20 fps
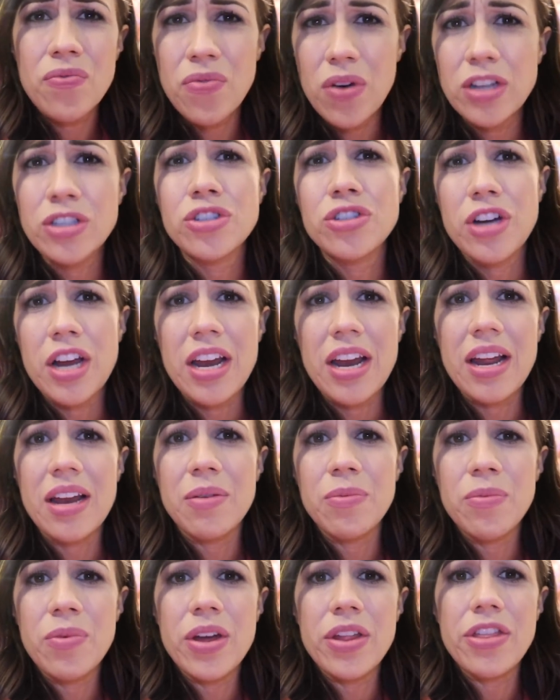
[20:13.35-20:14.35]

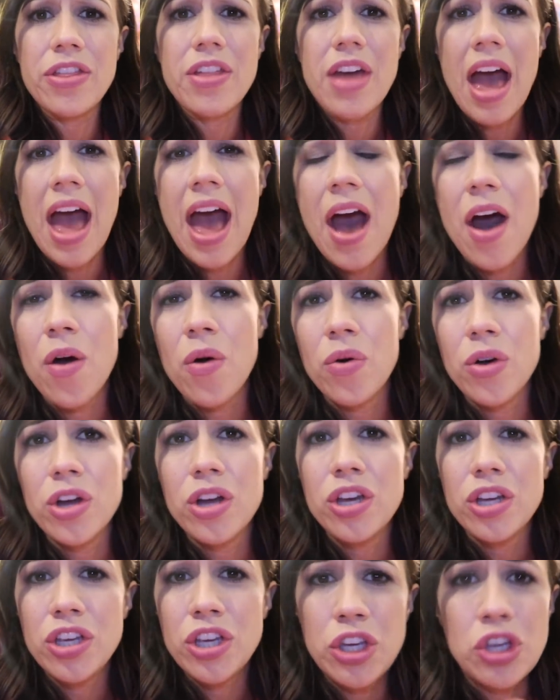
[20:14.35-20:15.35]
frustrated with how
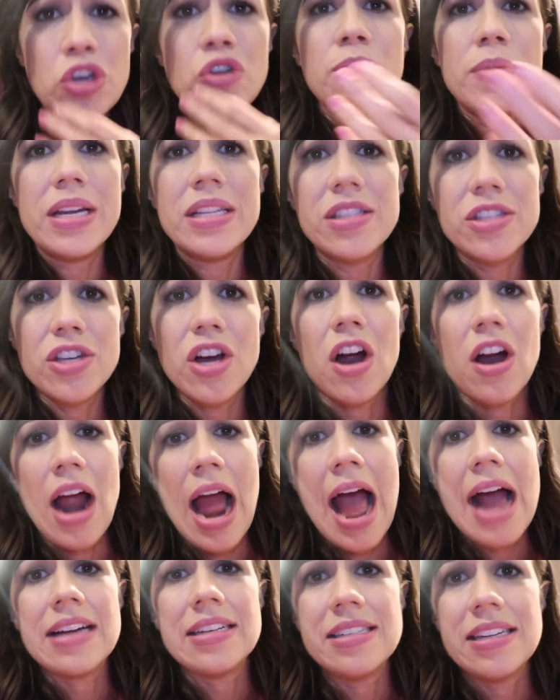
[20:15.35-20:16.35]
humans are
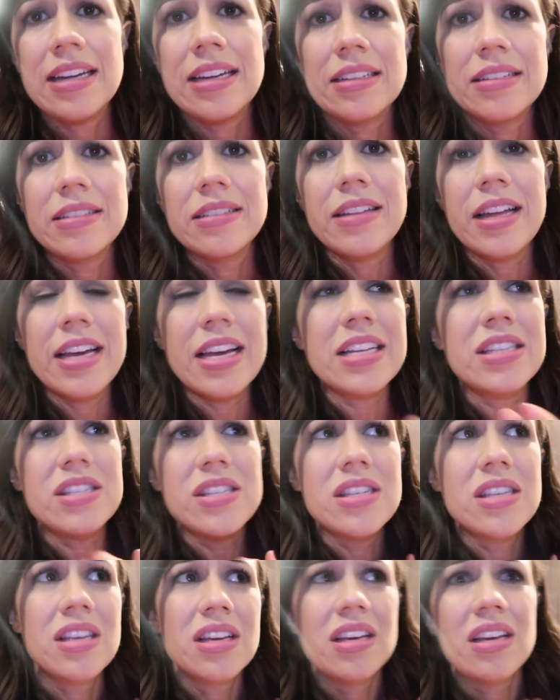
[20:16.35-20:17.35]
acting. Like, it's
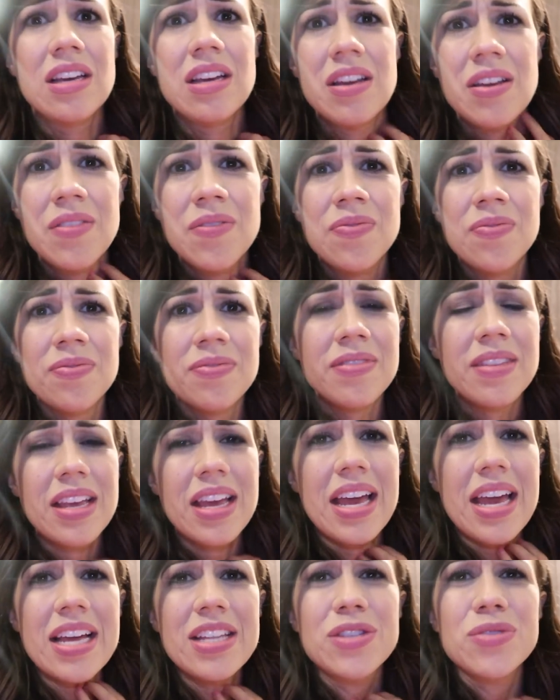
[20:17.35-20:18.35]

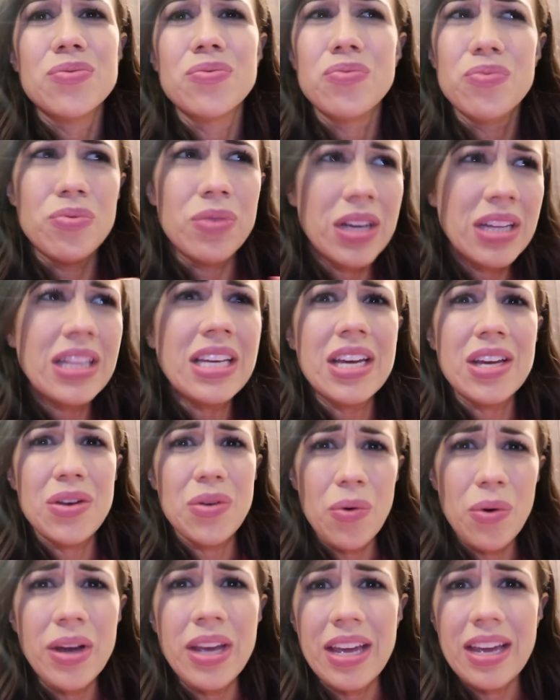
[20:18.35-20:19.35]
it's really
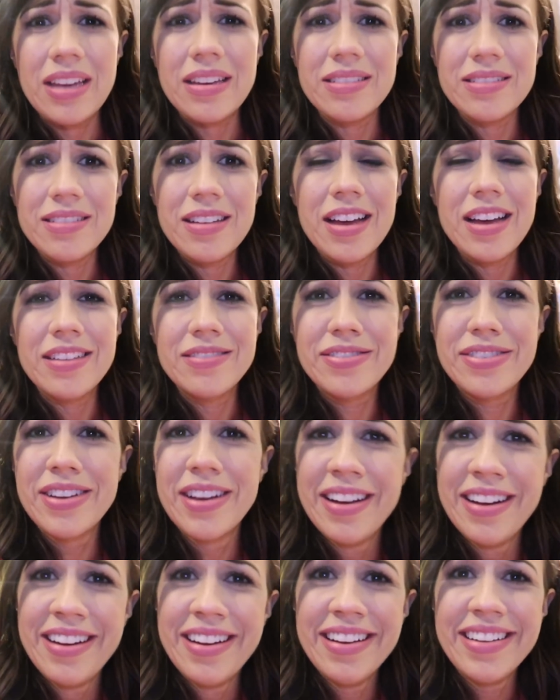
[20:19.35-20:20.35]
annoying.
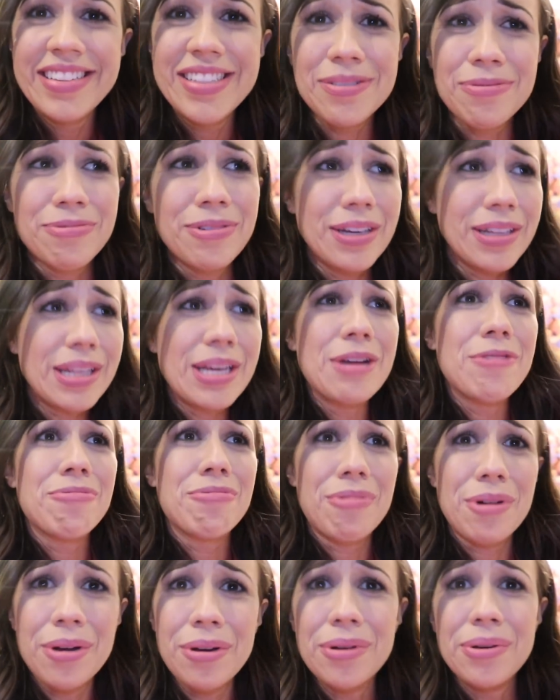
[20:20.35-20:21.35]
It's really
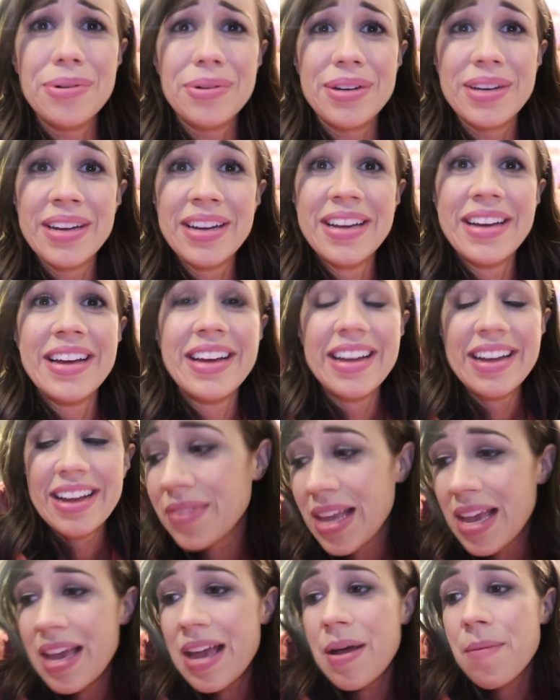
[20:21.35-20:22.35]
rude.
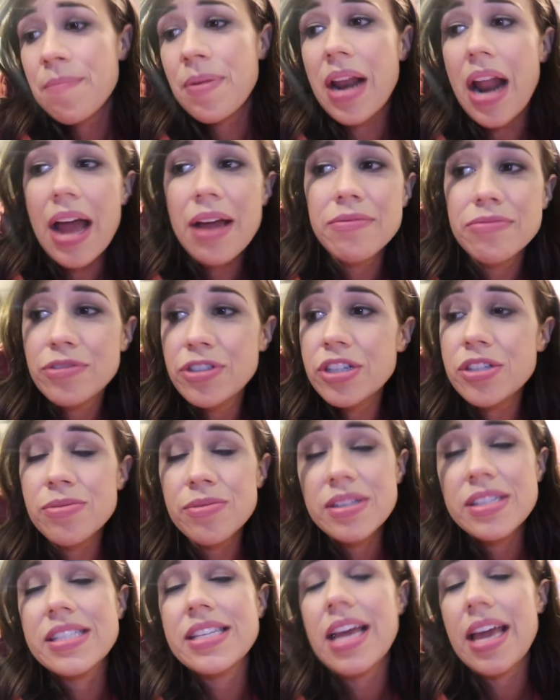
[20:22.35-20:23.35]
But I just
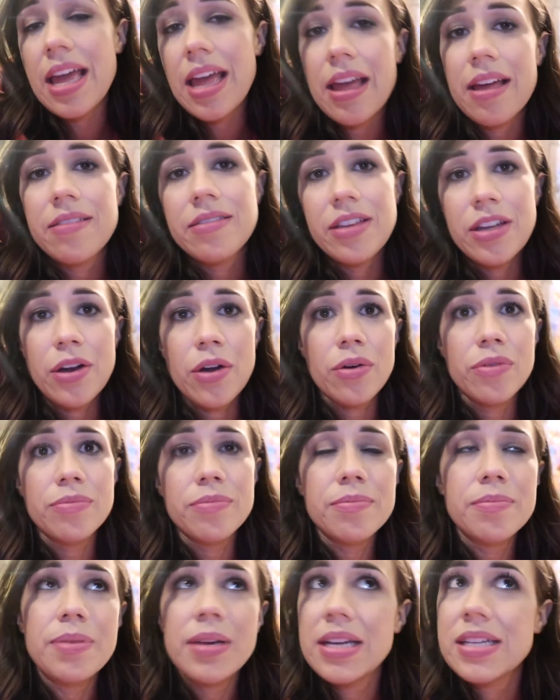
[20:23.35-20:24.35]
want to say, you know,
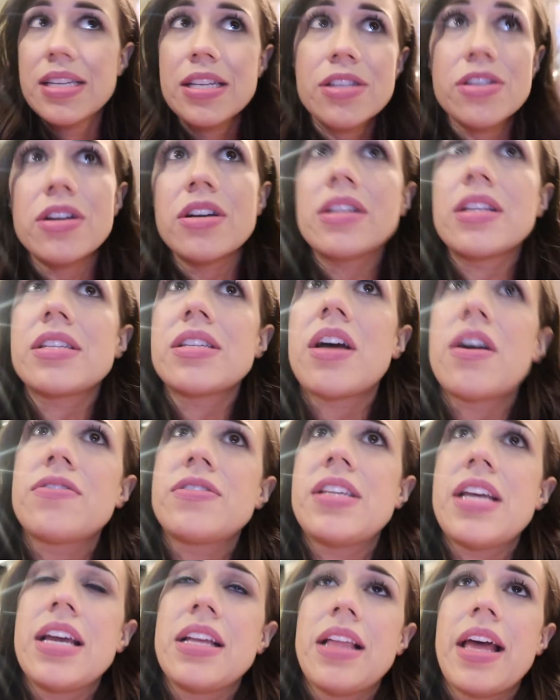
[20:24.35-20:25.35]
because I started this off
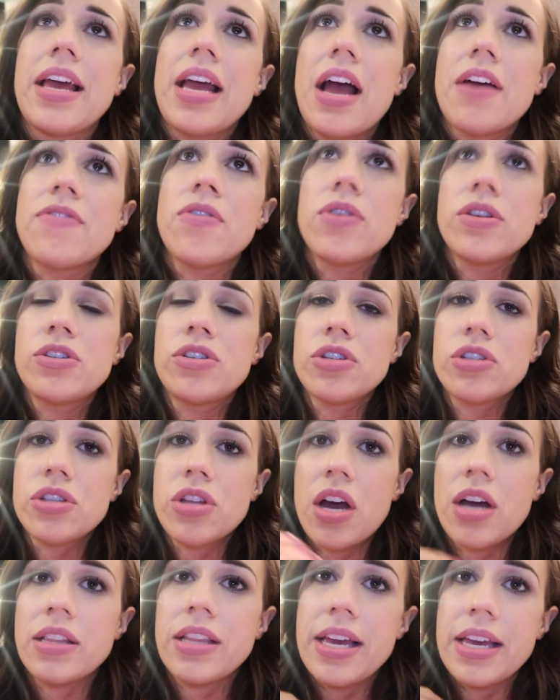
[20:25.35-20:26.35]
saying like, I've always just
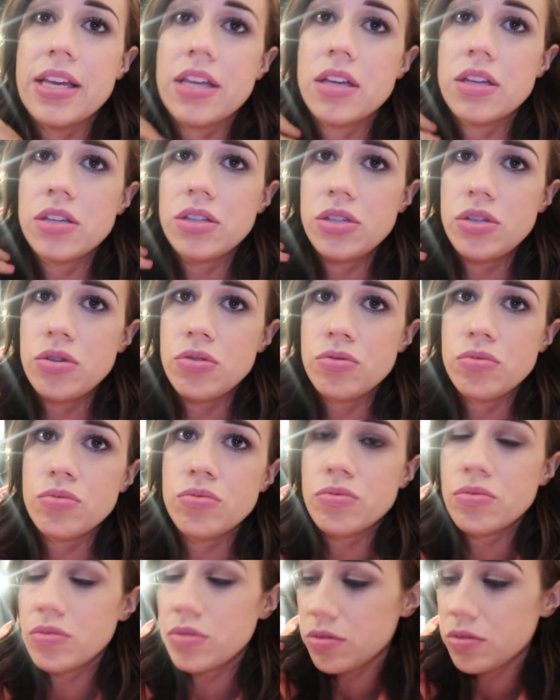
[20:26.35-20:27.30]
thought like, you